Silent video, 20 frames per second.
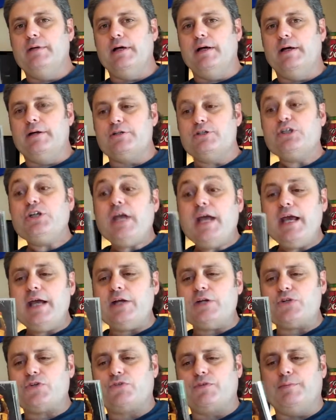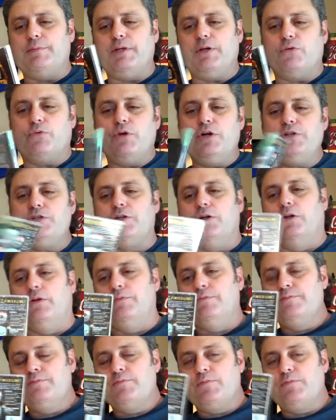uh, change from the original